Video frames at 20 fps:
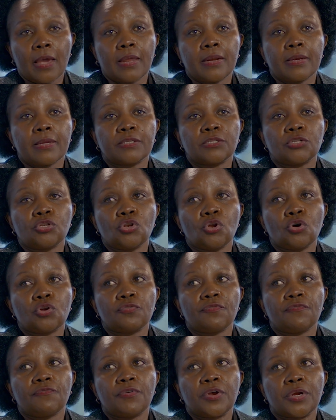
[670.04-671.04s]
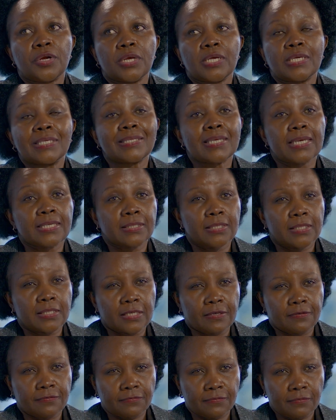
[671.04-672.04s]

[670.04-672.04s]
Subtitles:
and it's not very sensitive.